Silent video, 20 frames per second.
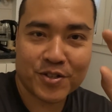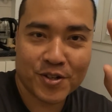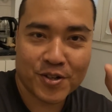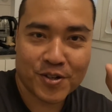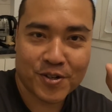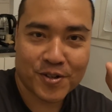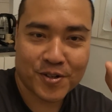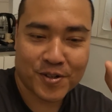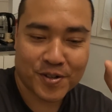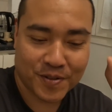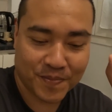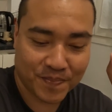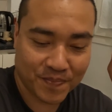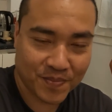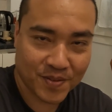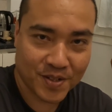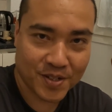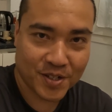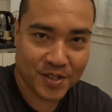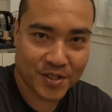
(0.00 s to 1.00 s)

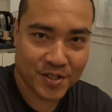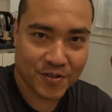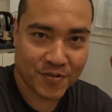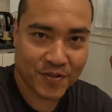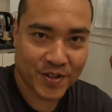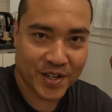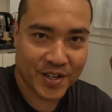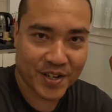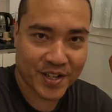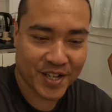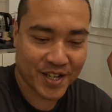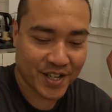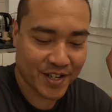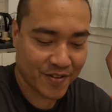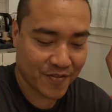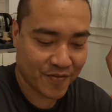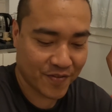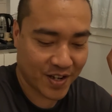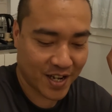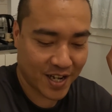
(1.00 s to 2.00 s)
So this is a
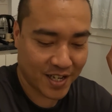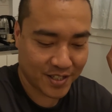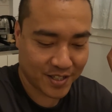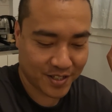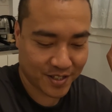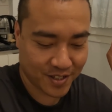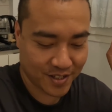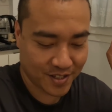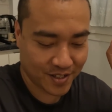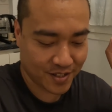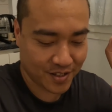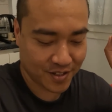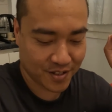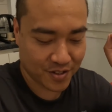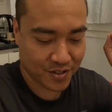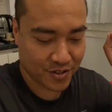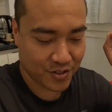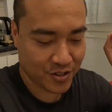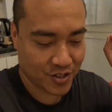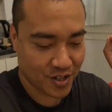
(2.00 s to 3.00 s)
very fast,
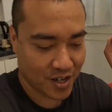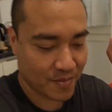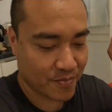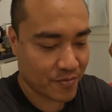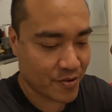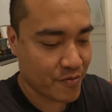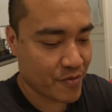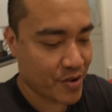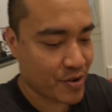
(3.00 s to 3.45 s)
uh, sharp